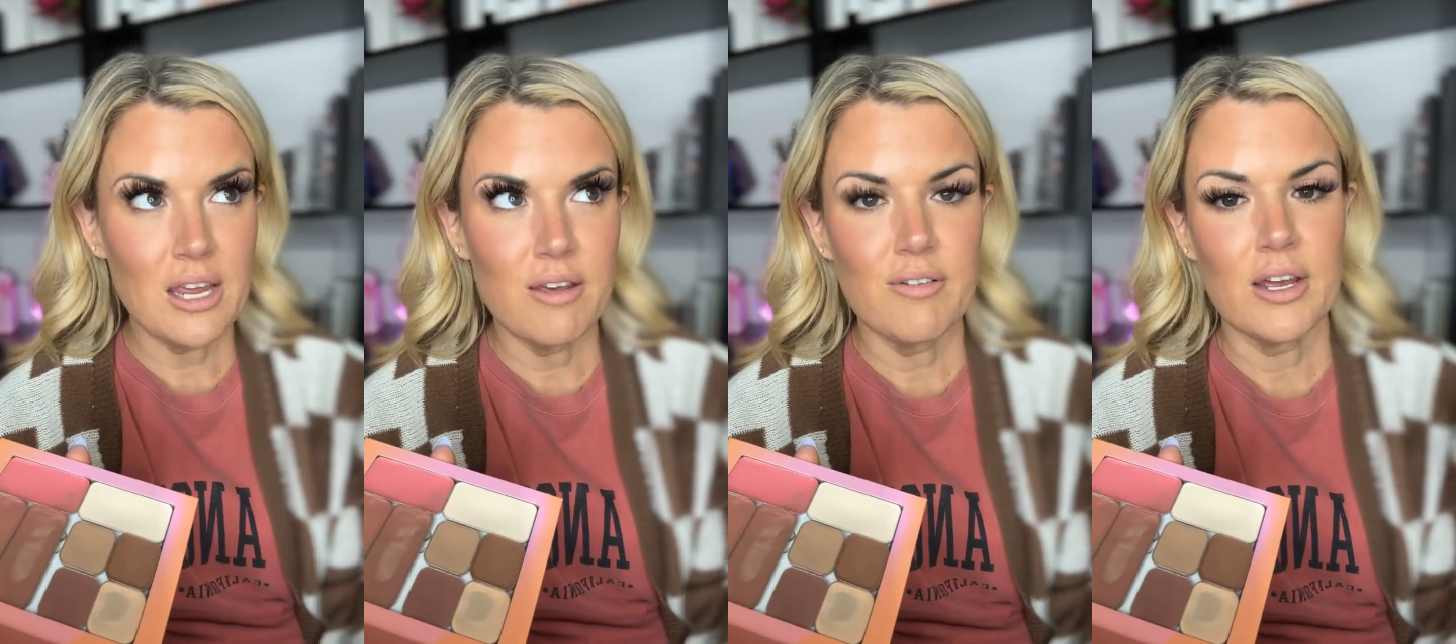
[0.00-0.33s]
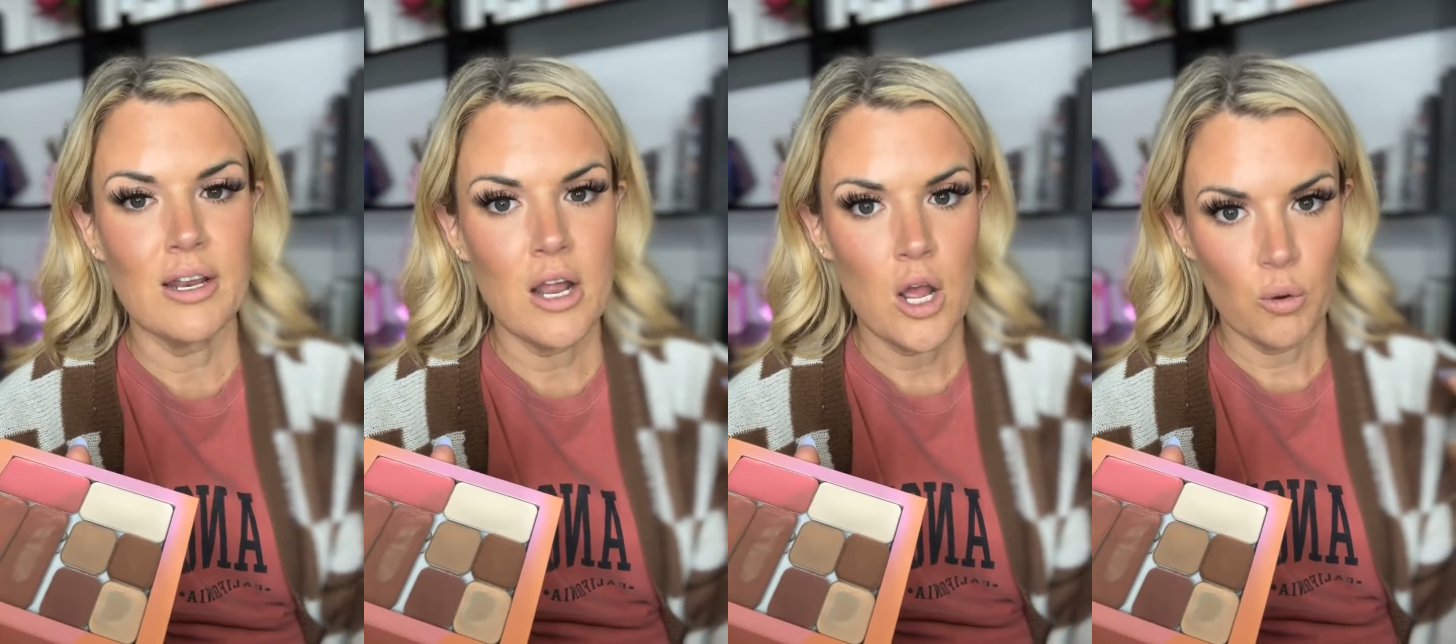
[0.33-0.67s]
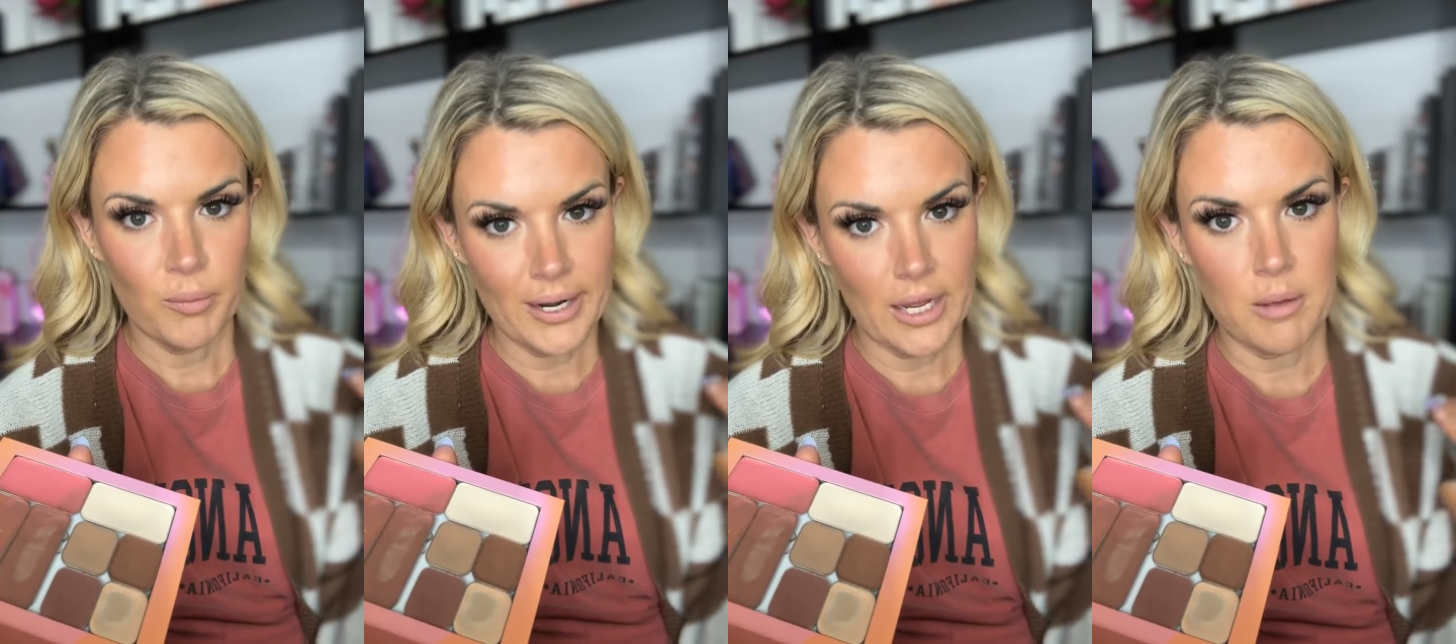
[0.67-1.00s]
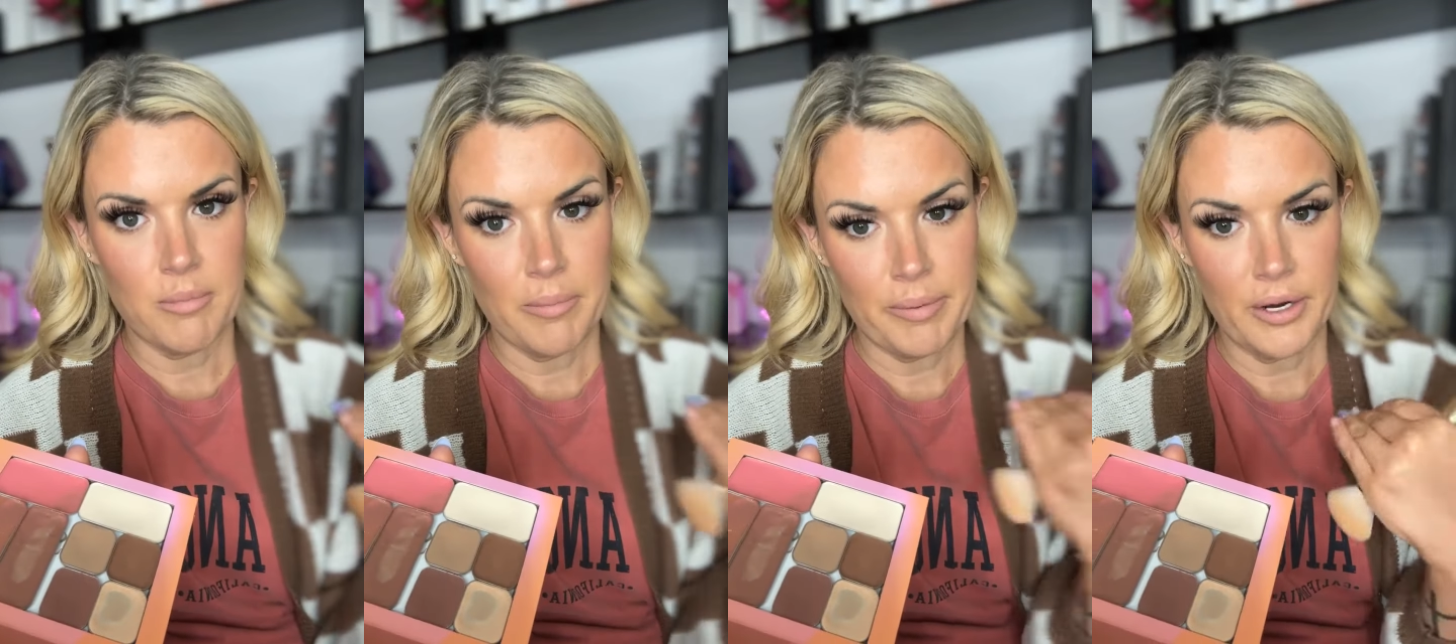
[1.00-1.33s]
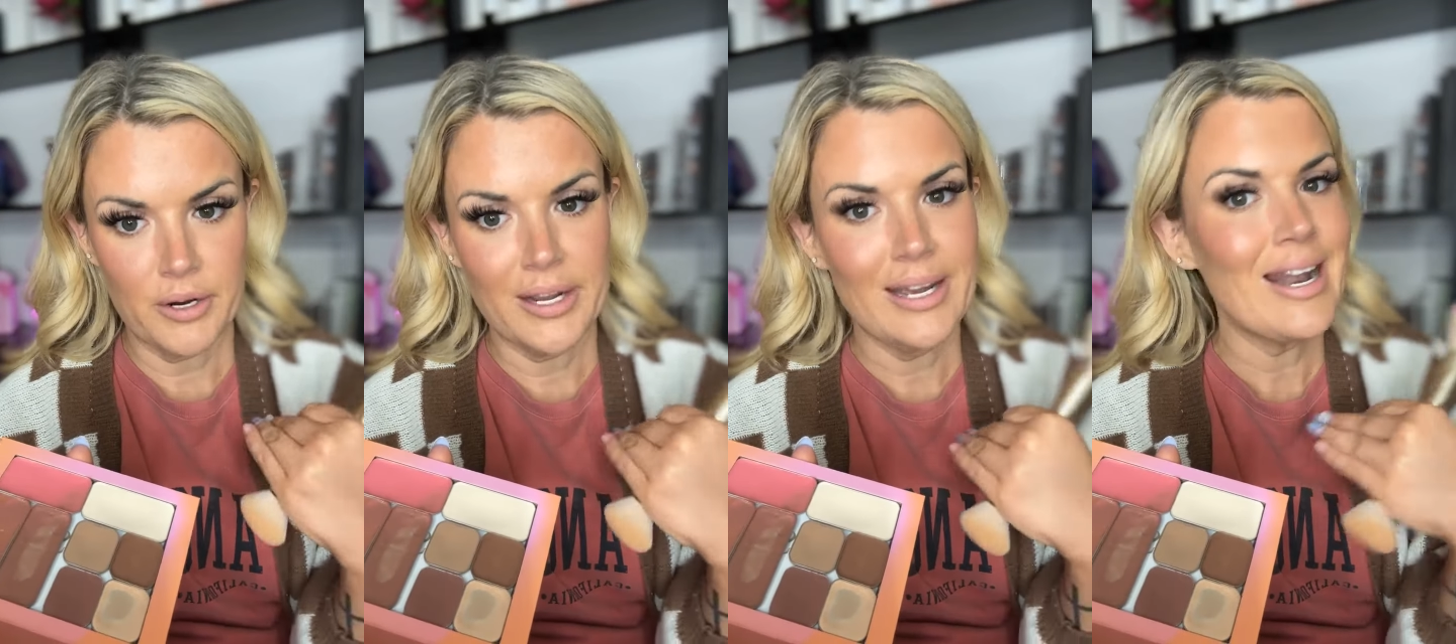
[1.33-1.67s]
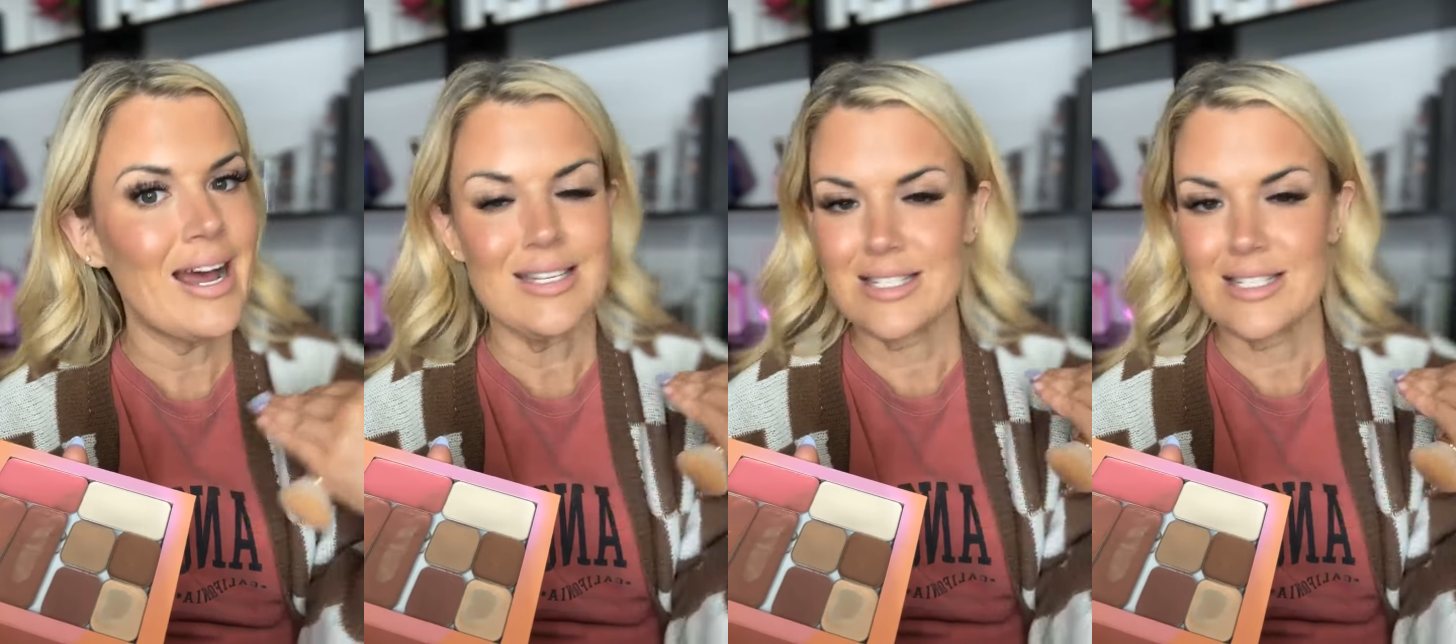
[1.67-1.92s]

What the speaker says: Even when I get my period,